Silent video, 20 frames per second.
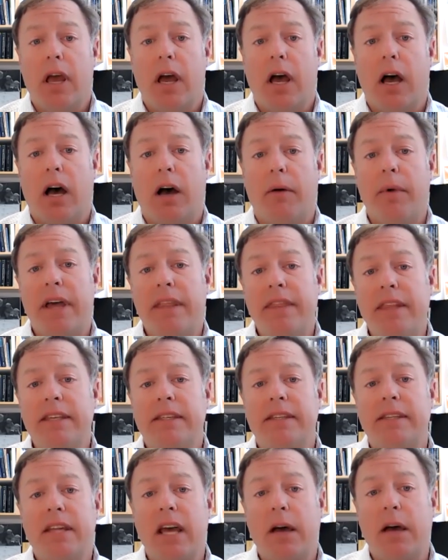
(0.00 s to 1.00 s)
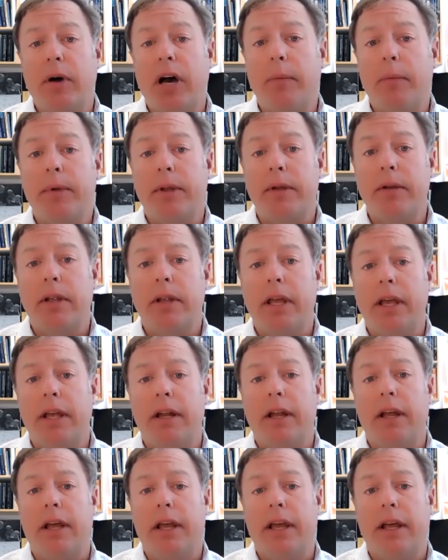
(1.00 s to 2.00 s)
And these step up in
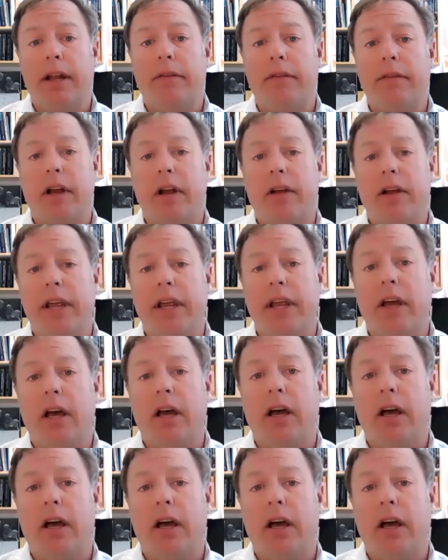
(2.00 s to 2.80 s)
a very